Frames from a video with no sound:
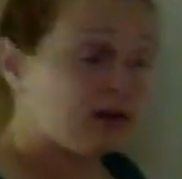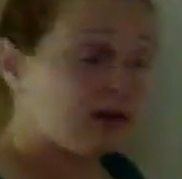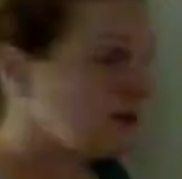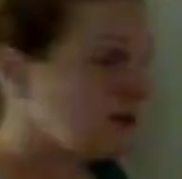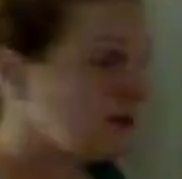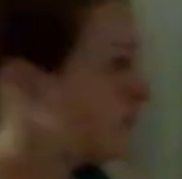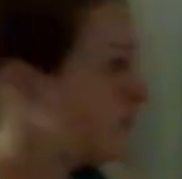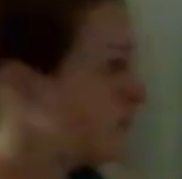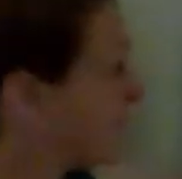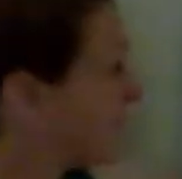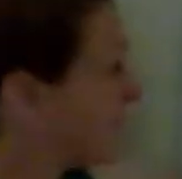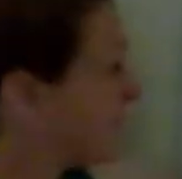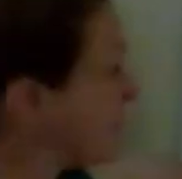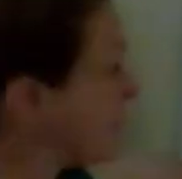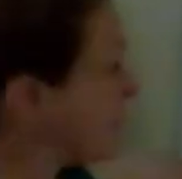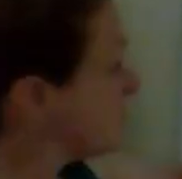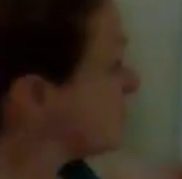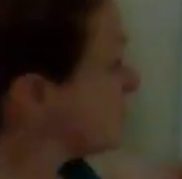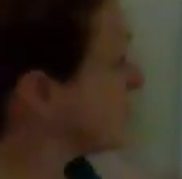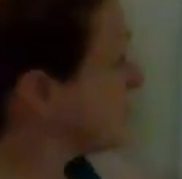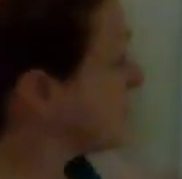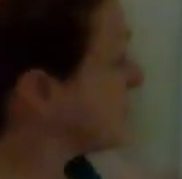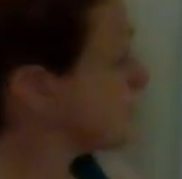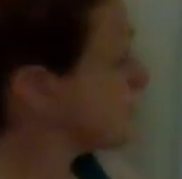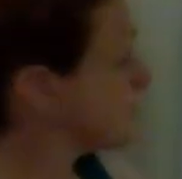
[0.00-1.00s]
We've got it
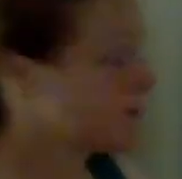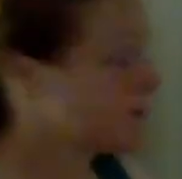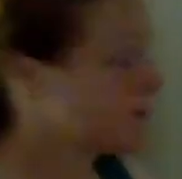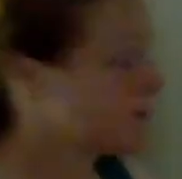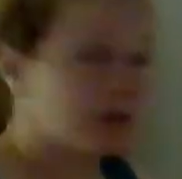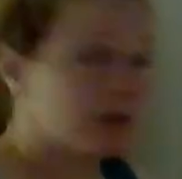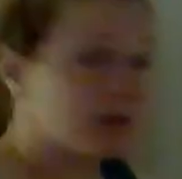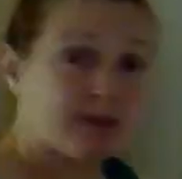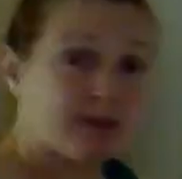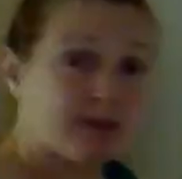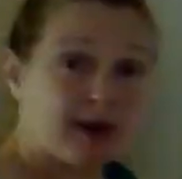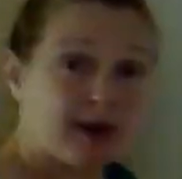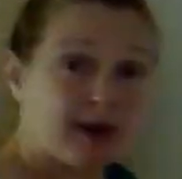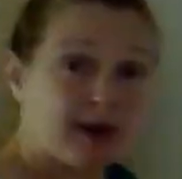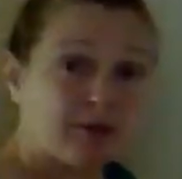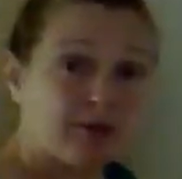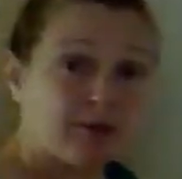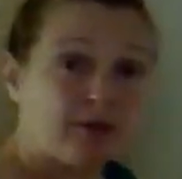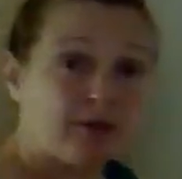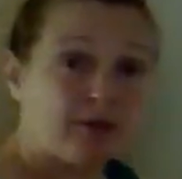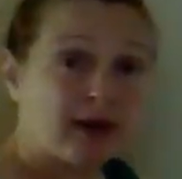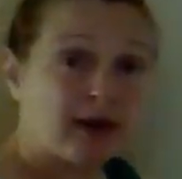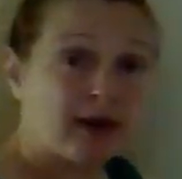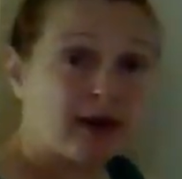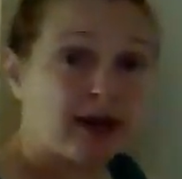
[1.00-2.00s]
transformed into
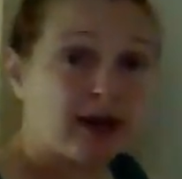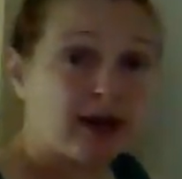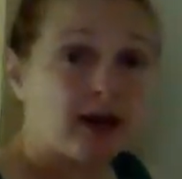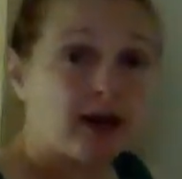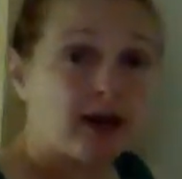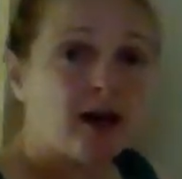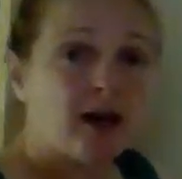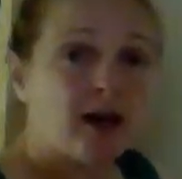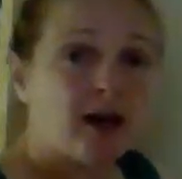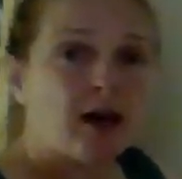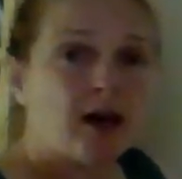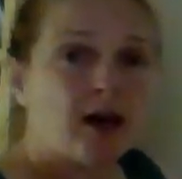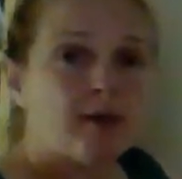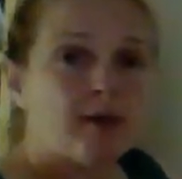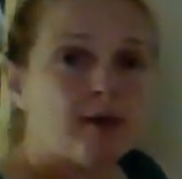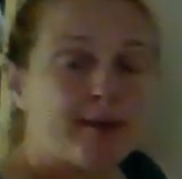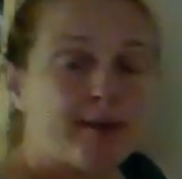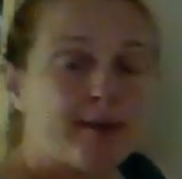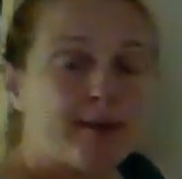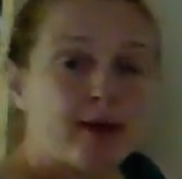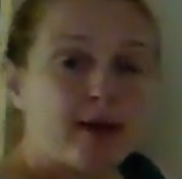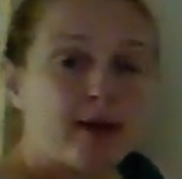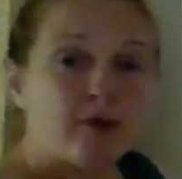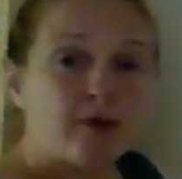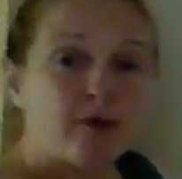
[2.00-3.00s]
pyruvate, but
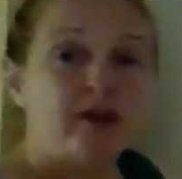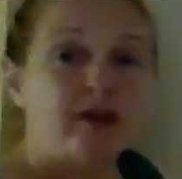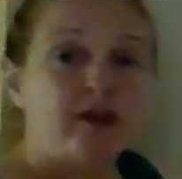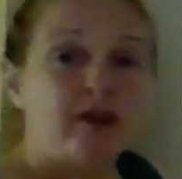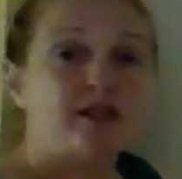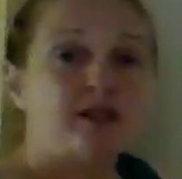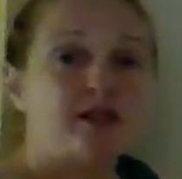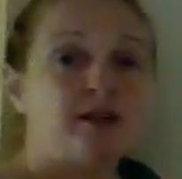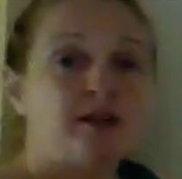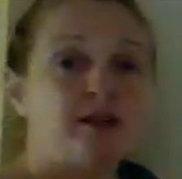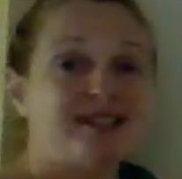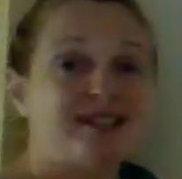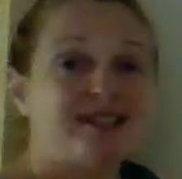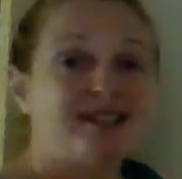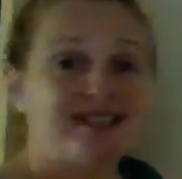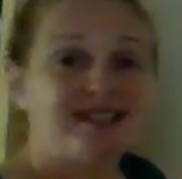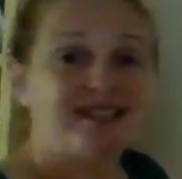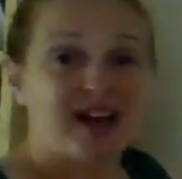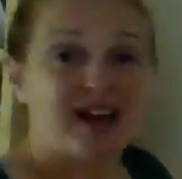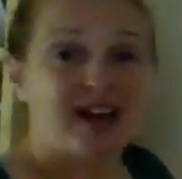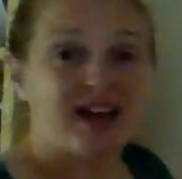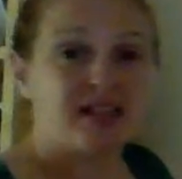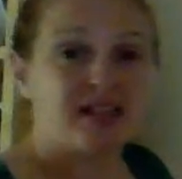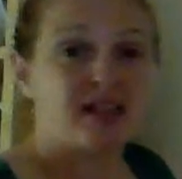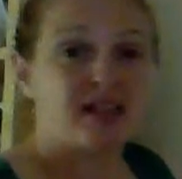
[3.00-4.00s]
pyruvate still has
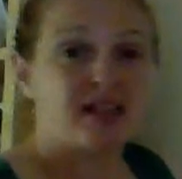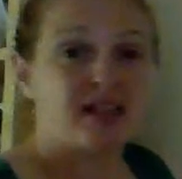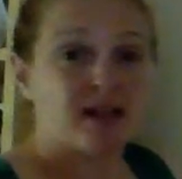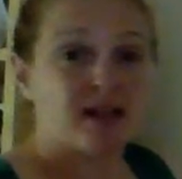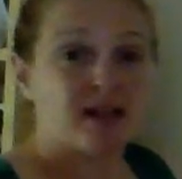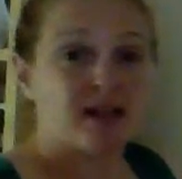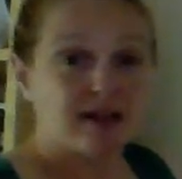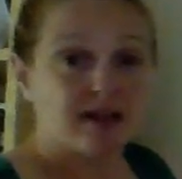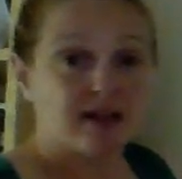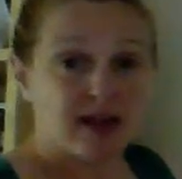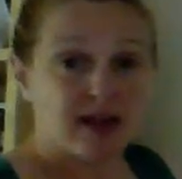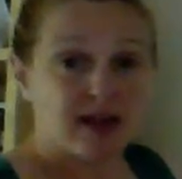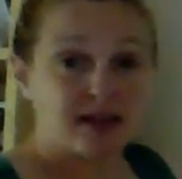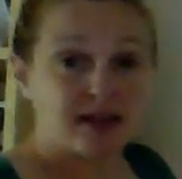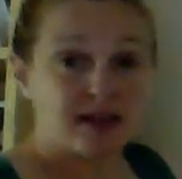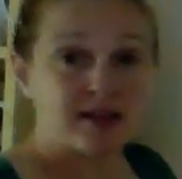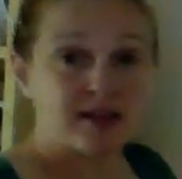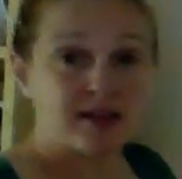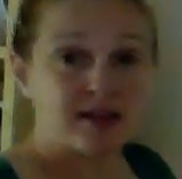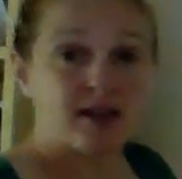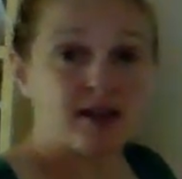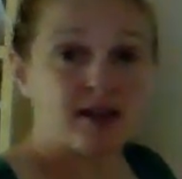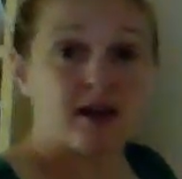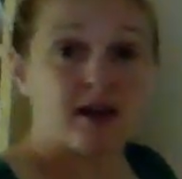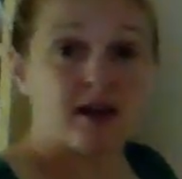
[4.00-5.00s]
lots and lots
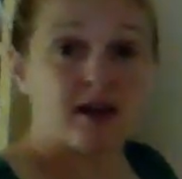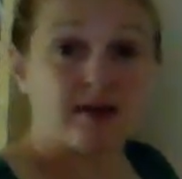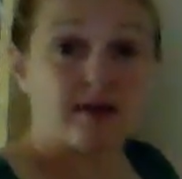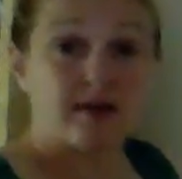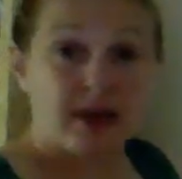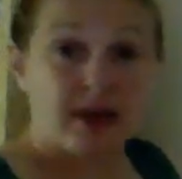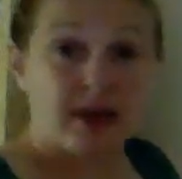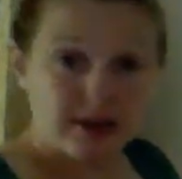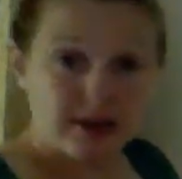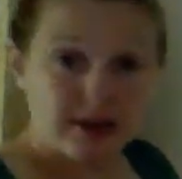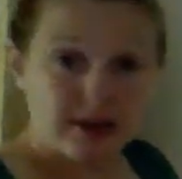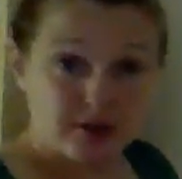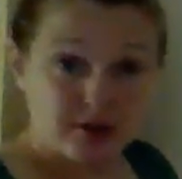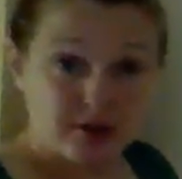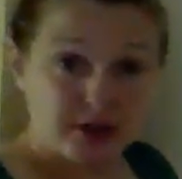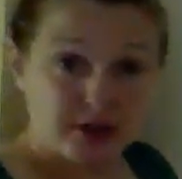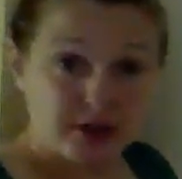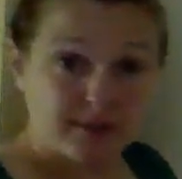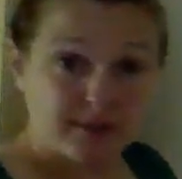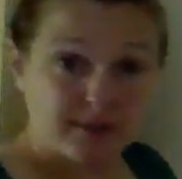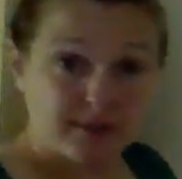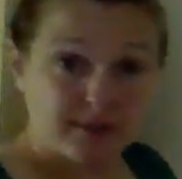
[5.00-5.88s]
of energy.